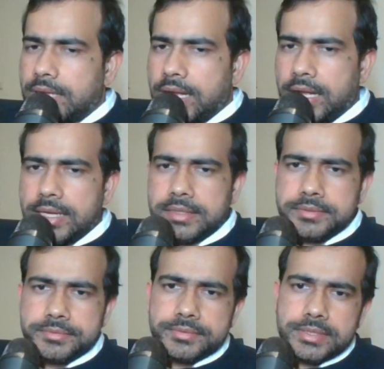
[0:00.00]
I
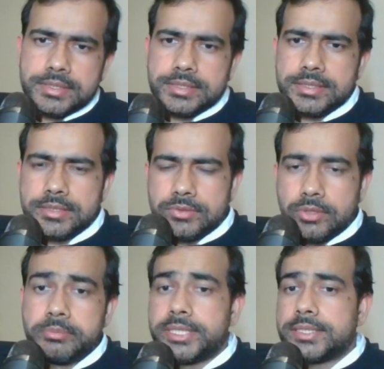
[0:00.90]
have uh,
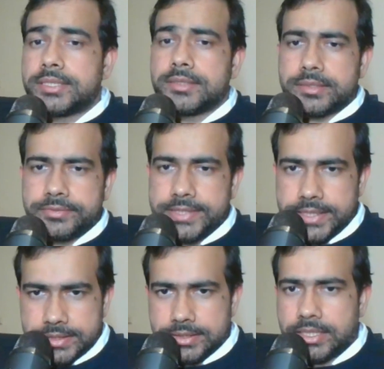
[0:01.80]
omitted uh,
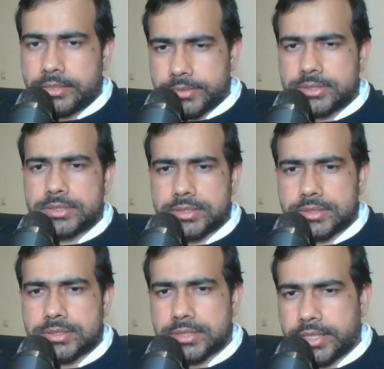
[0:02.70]
fintechs, right, how much
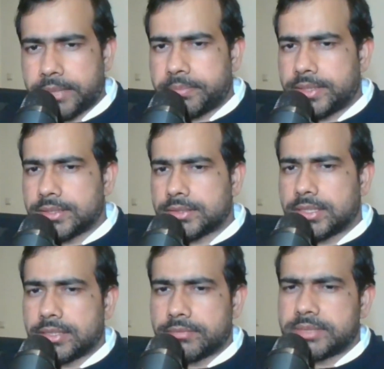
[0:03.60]
they pay.
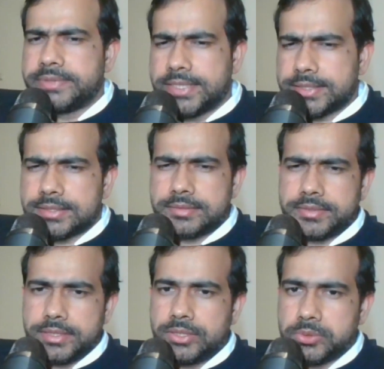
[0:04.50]
Uh, but fintechs are
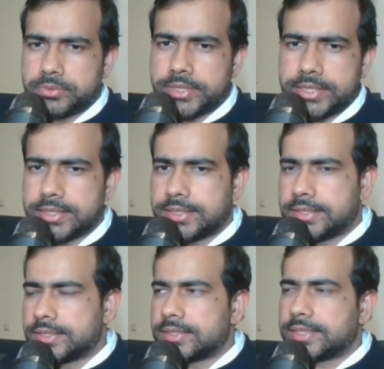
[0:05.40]
very new, right, in
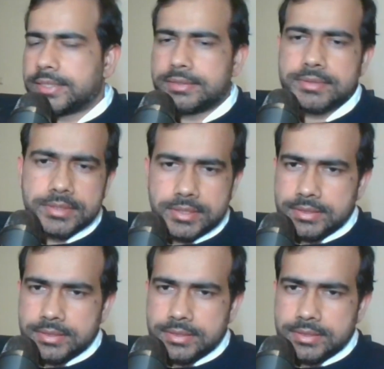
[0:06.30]
India. Again,